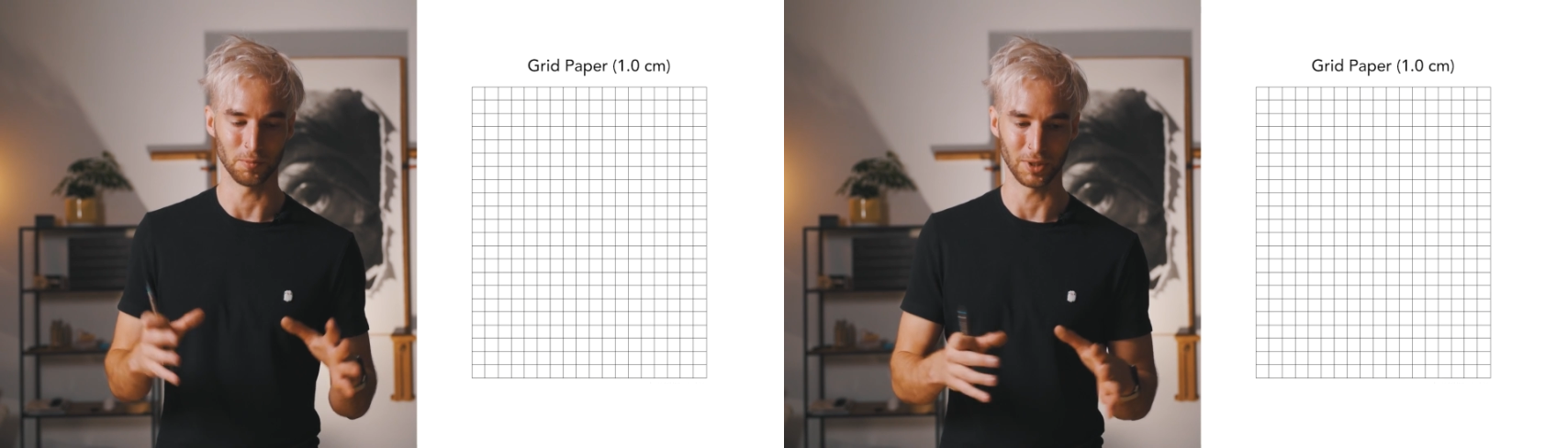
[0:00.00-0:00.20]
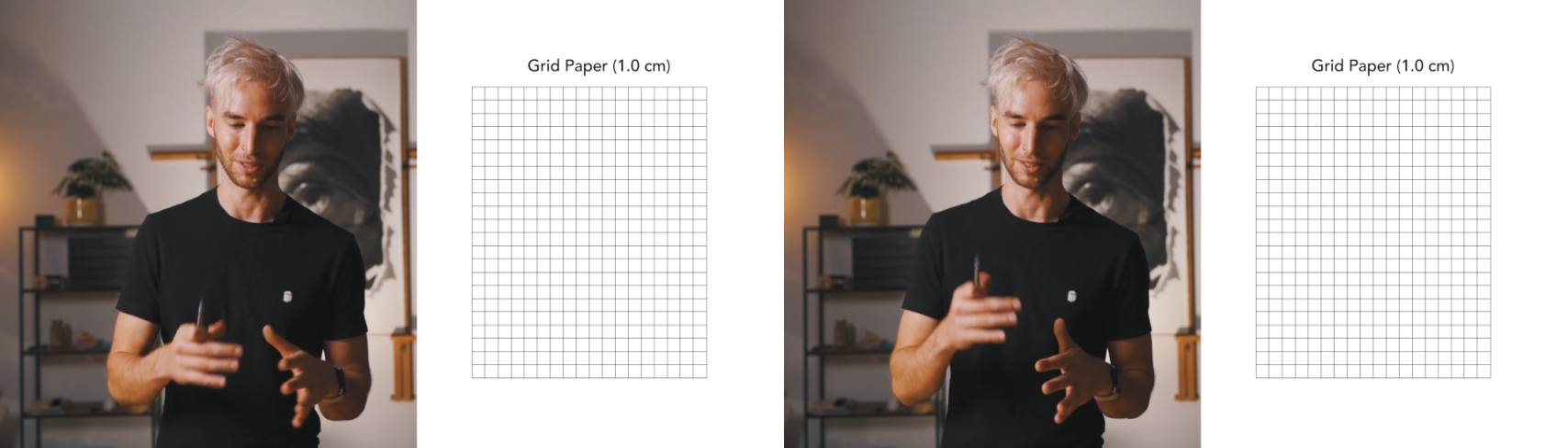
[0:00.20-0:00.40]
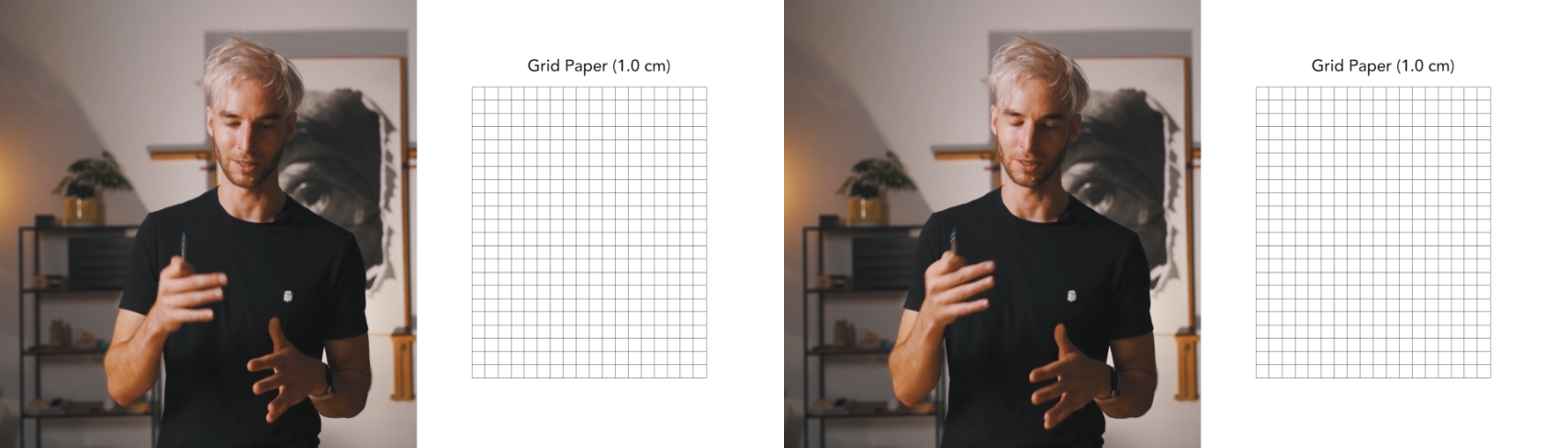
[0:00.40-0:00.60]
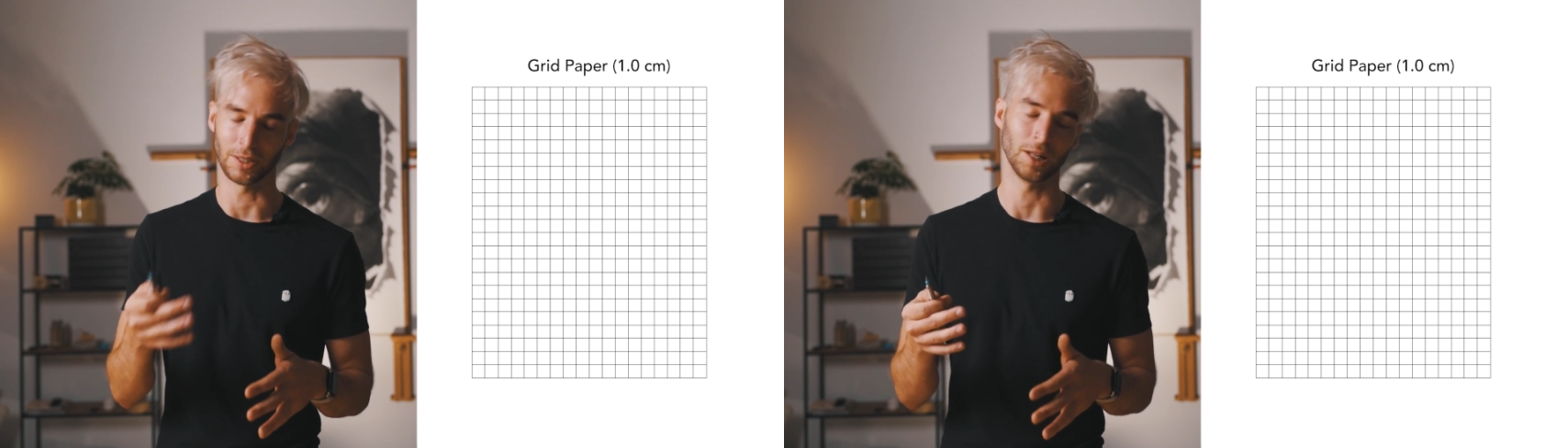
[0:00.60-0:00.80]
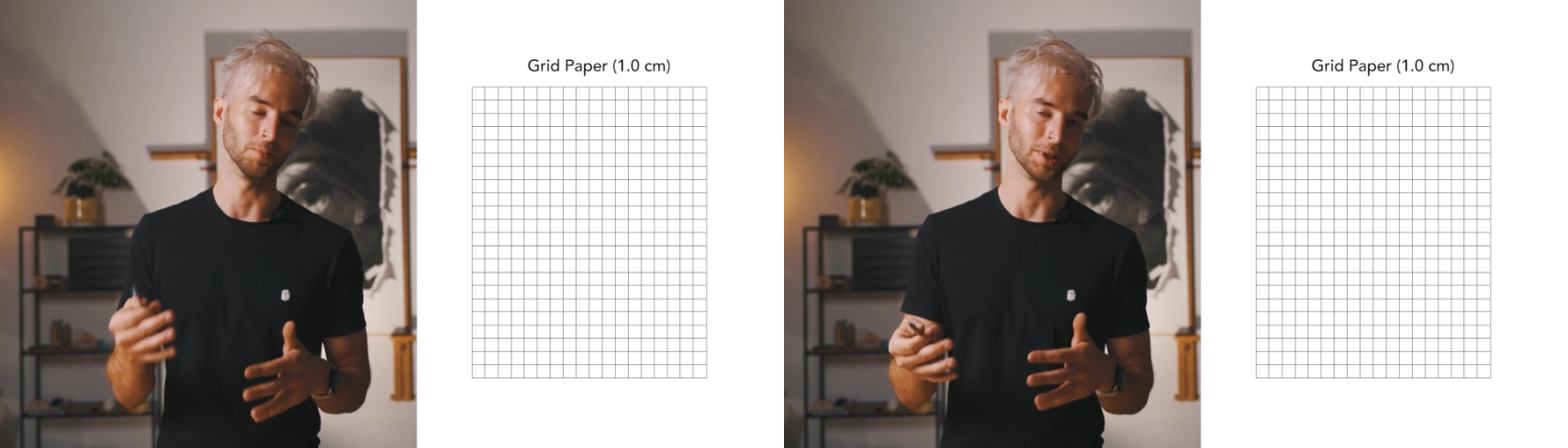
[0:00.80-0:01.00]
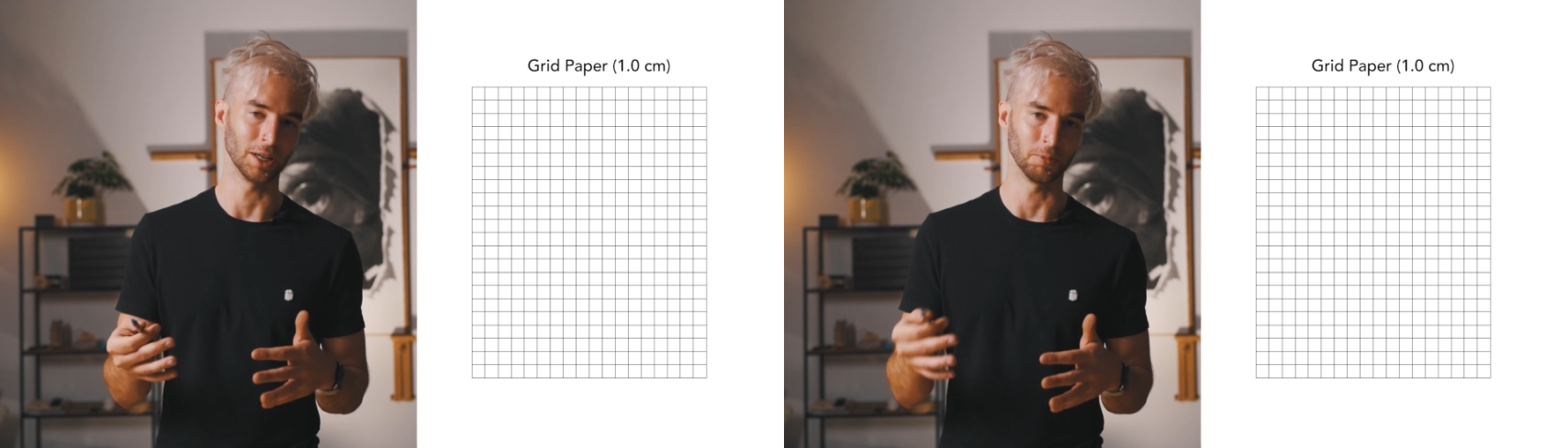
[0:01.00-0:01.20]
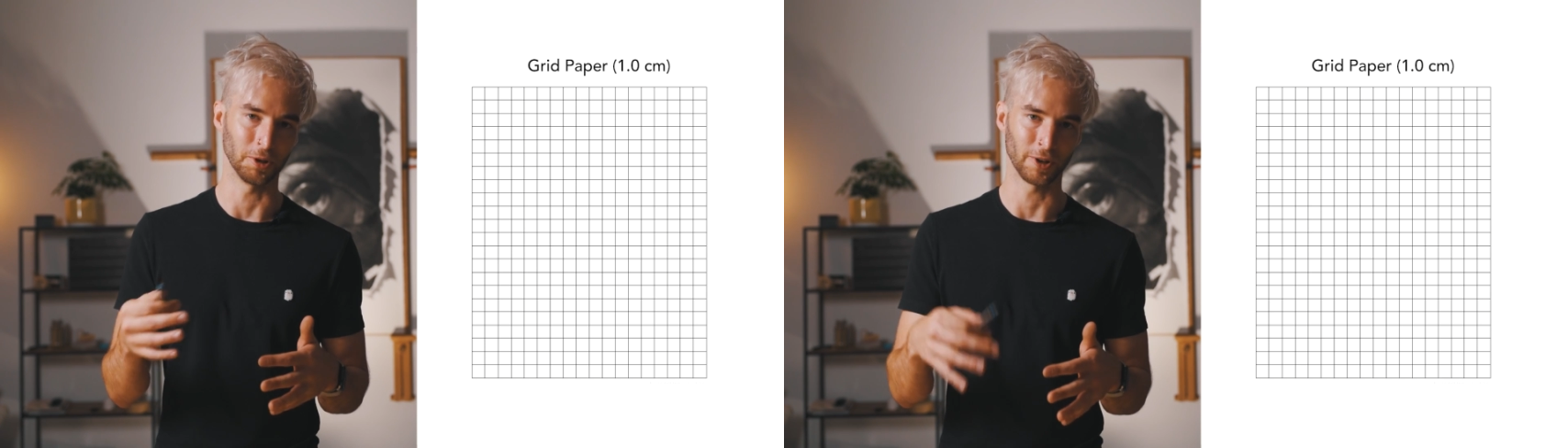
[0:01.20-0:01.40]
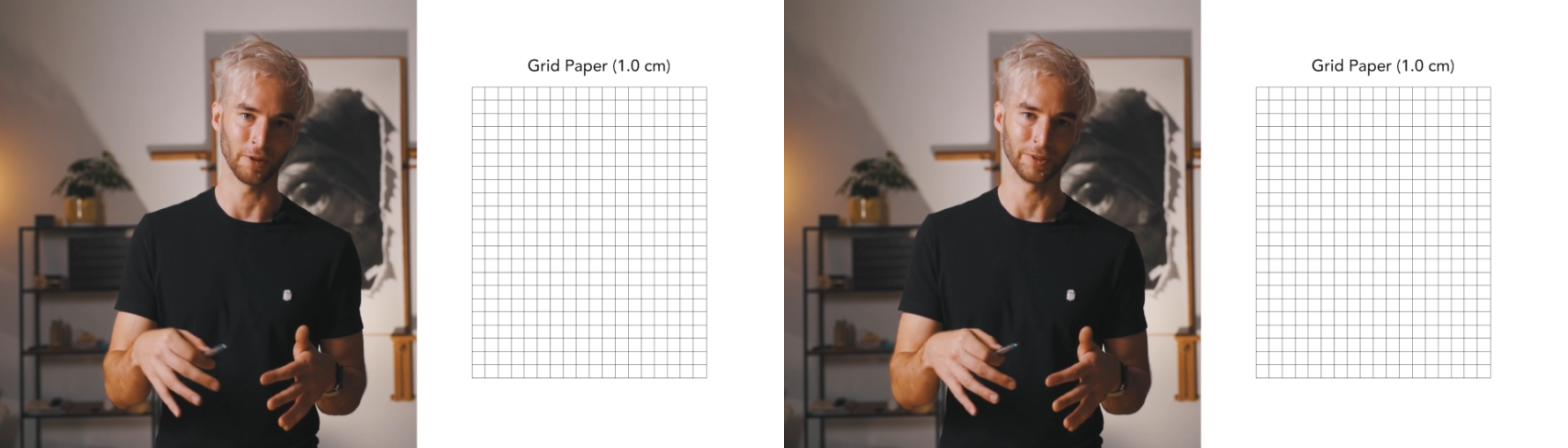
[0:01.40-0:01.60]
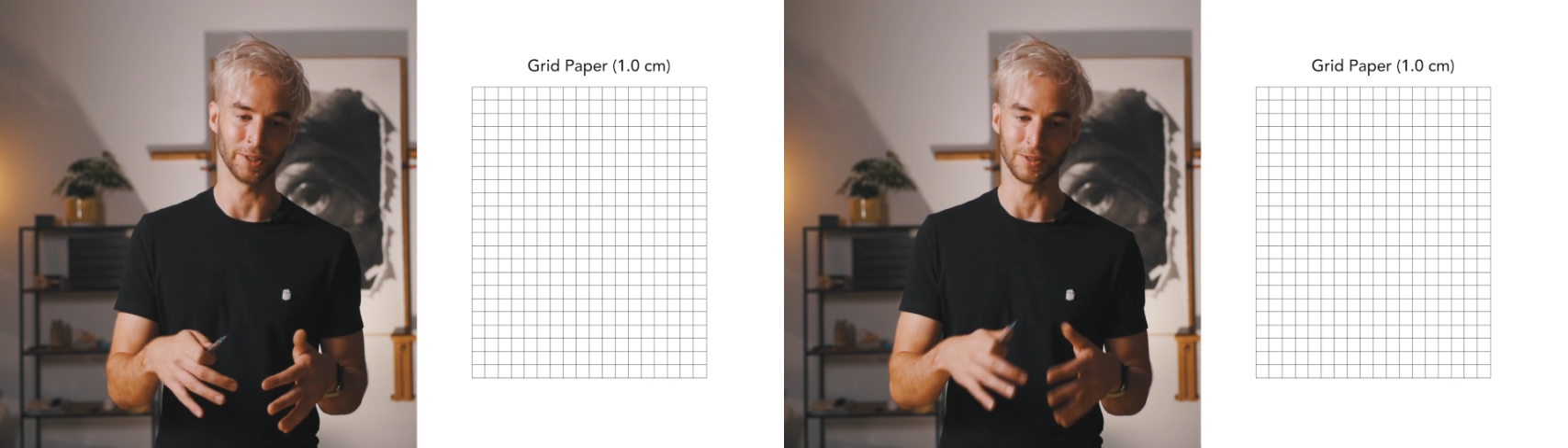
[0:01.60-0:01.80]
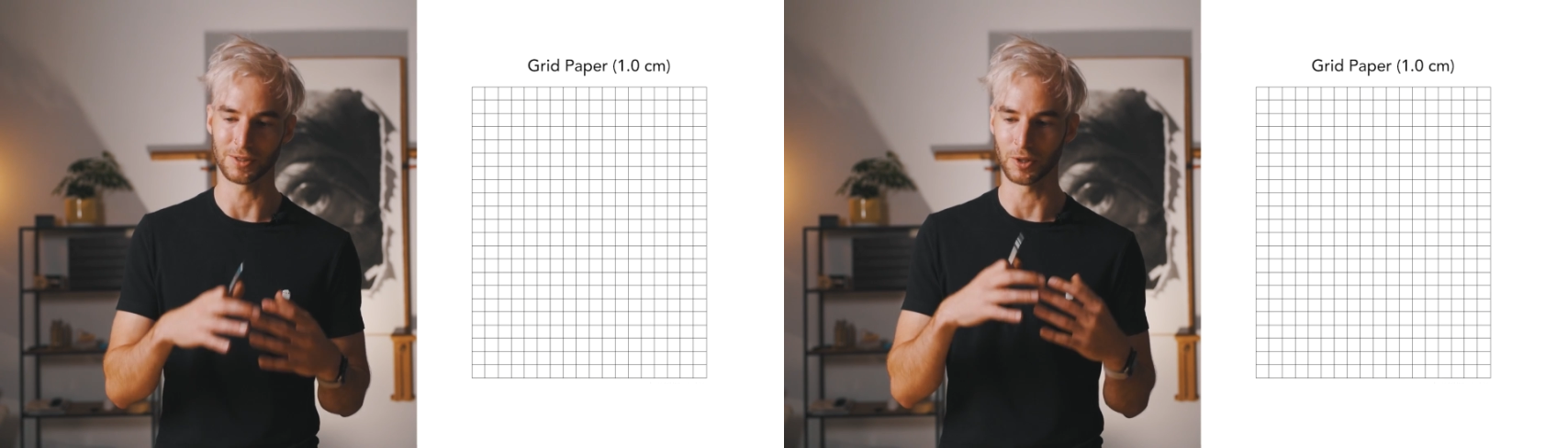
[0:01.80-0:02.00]
but it did help me get a bit of
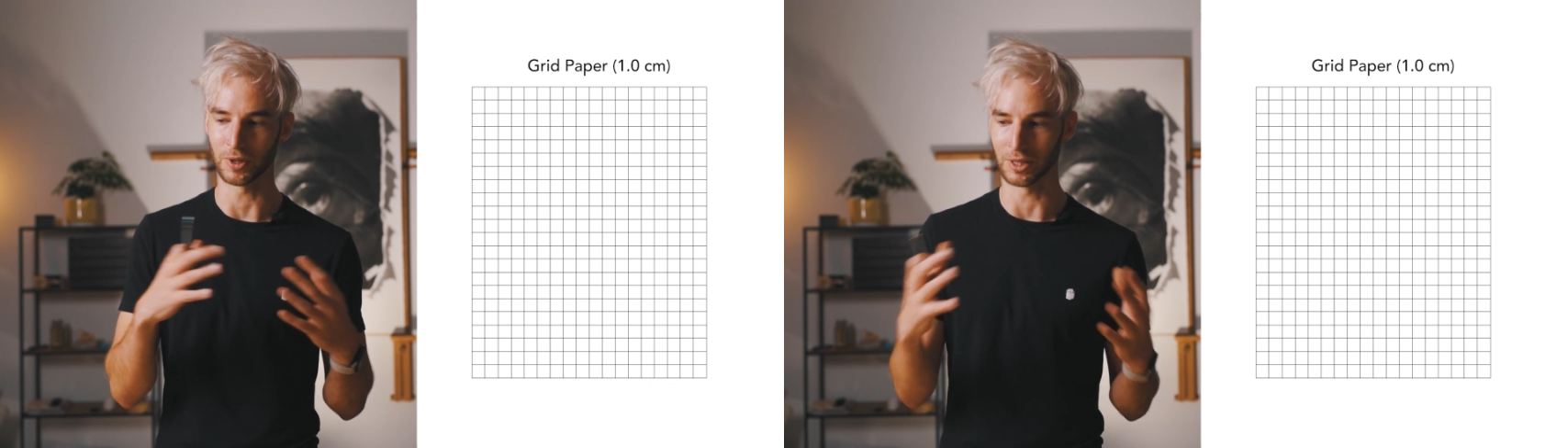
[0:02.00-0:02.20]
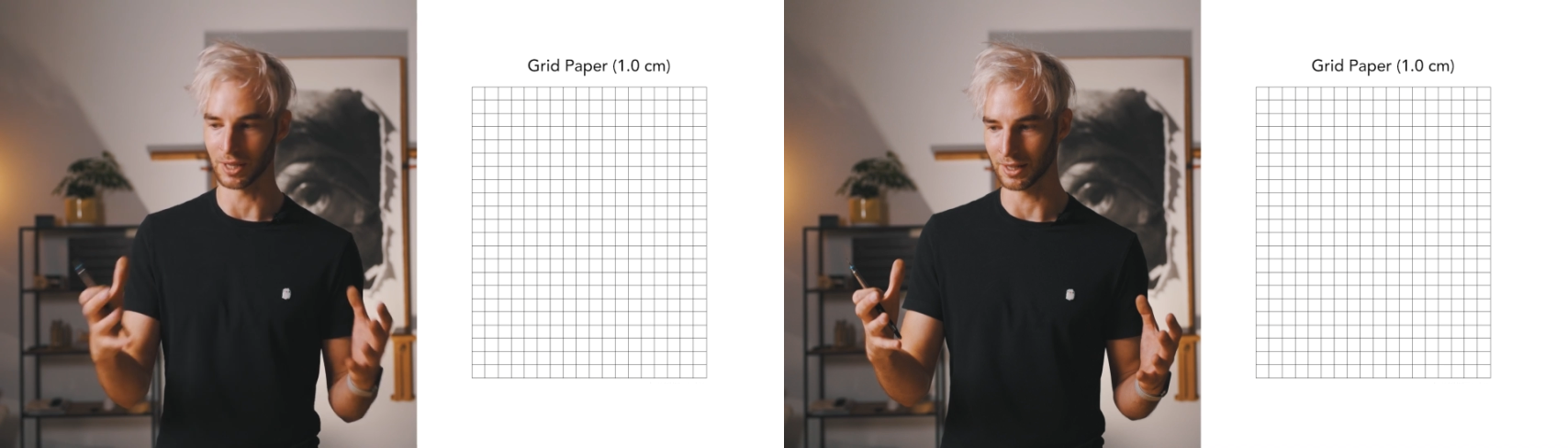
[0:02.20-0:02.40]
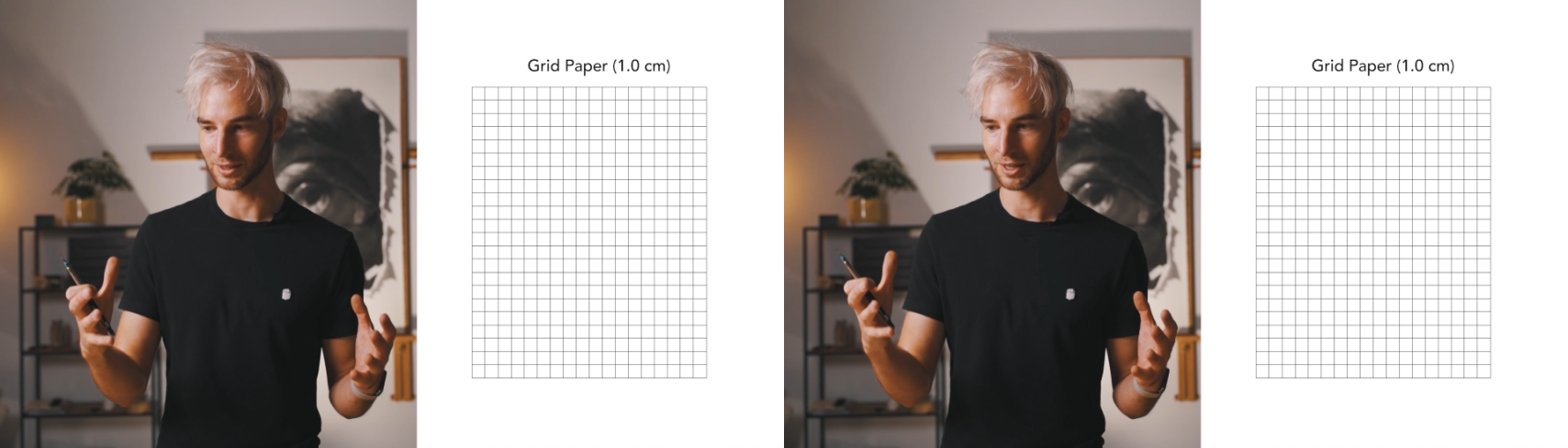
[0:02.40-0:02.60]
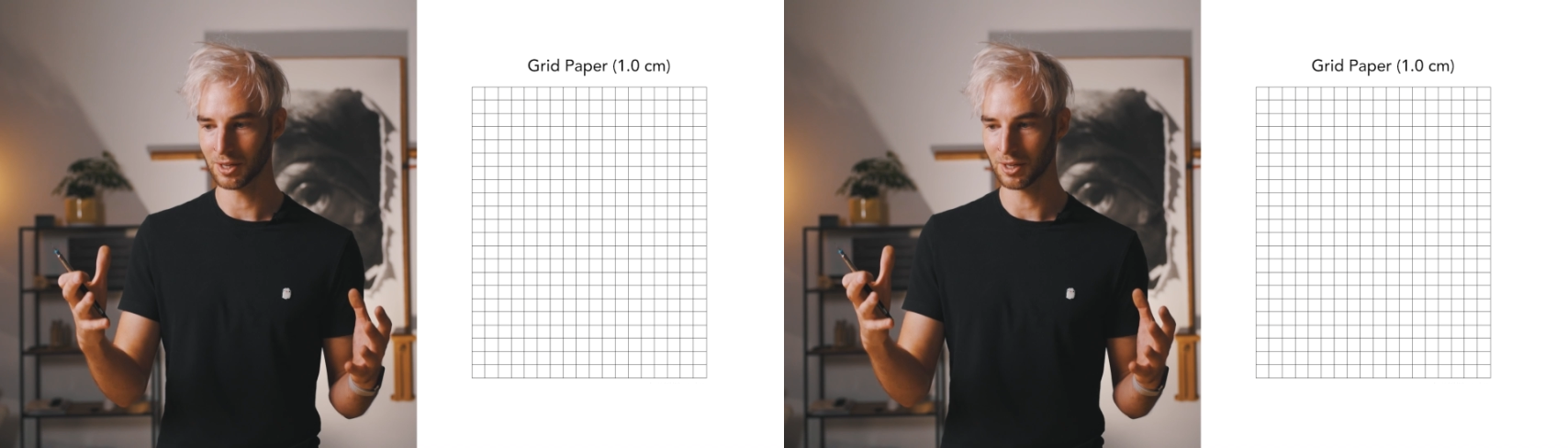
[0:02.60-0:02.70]
confidence knowing that